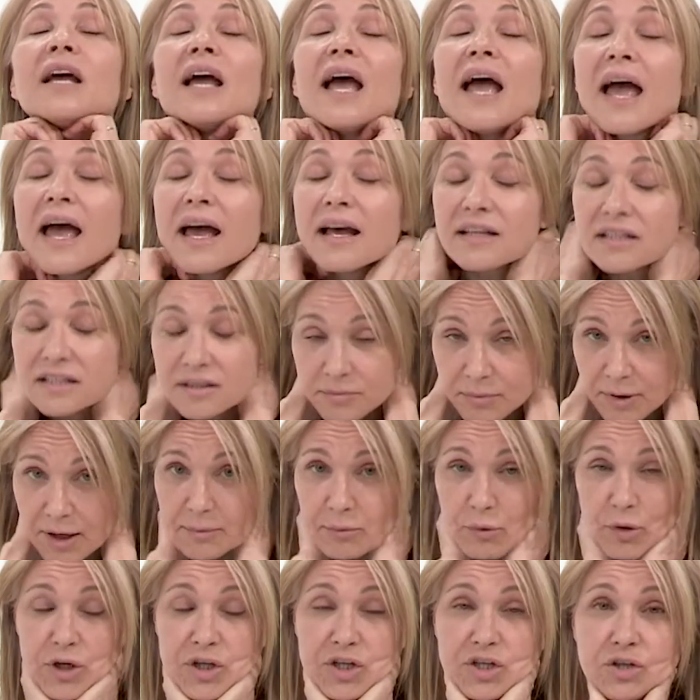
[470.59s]
and my
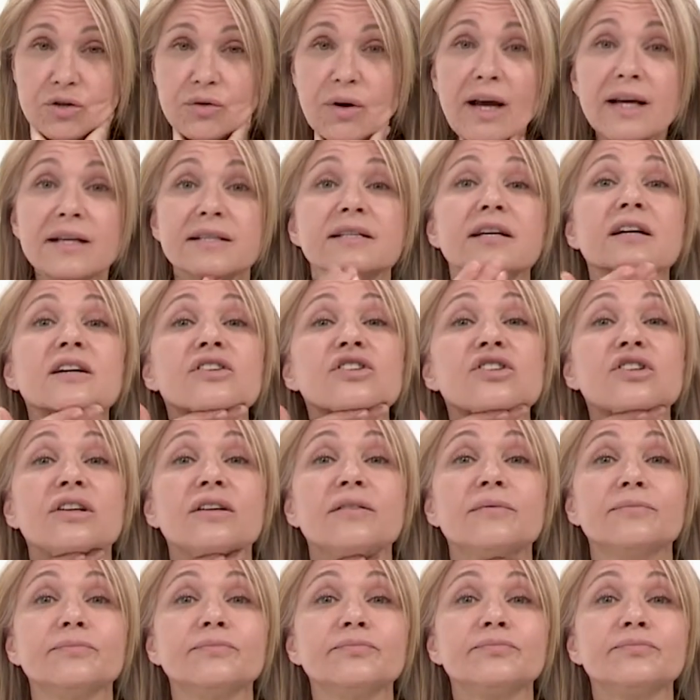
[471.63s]
moisturization.